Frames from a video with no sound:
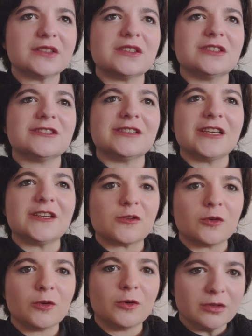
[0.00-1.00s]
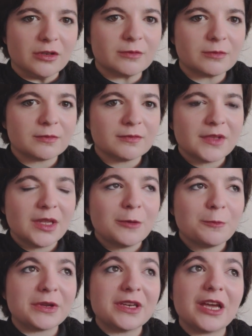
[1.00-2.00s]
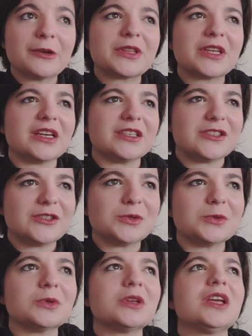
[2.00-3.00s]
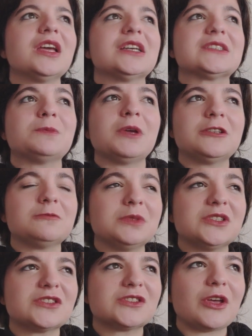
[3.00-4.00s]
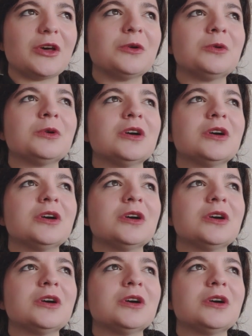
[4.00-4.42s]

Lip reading: until later on. But now that I do, it has made me so